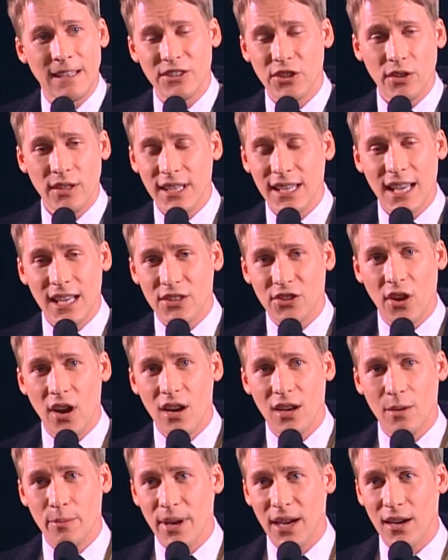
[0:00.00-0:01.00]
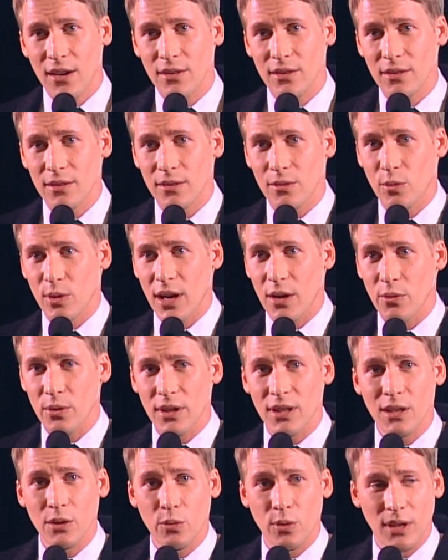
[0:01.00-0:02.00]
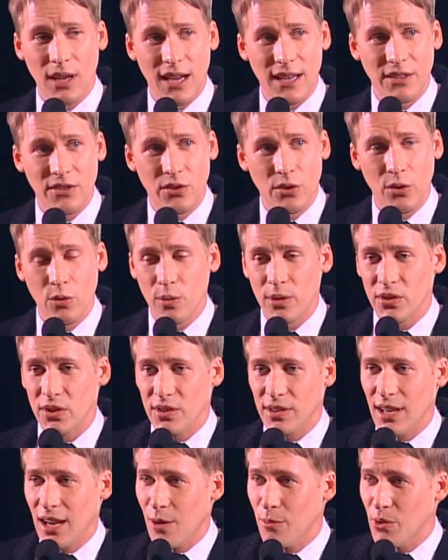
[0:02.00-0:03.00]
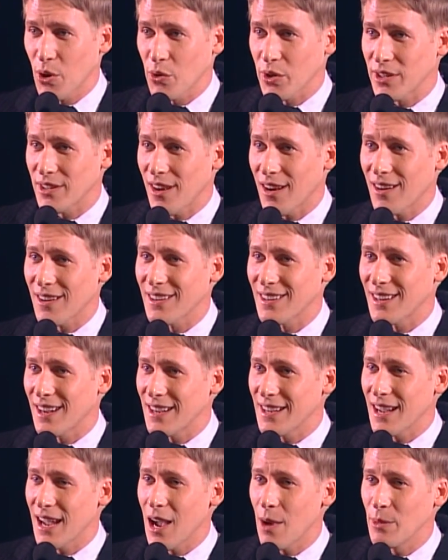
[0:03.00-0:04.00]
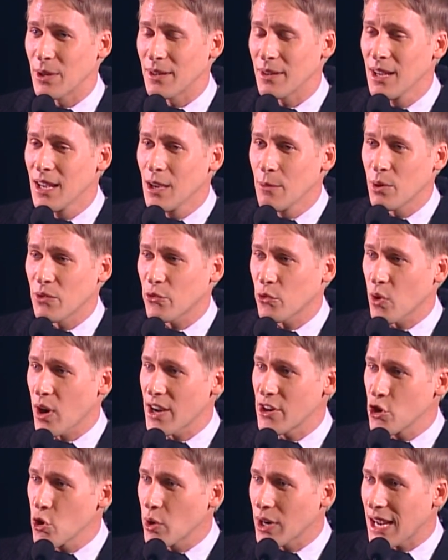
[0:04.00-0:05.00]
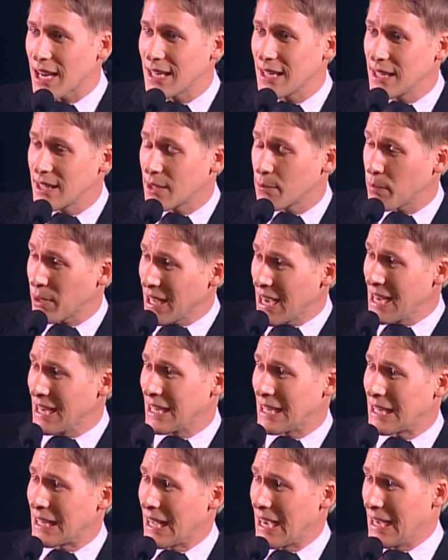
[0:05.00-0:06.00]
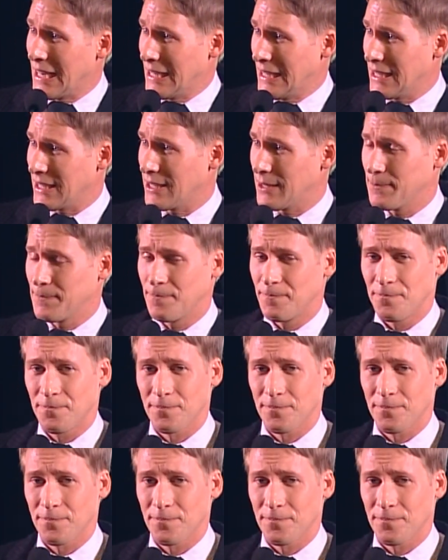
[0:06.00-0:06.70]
I certainly can't talk about what I really would like to, which is how brokenhearted I am. And before I knew it, the plane had landed.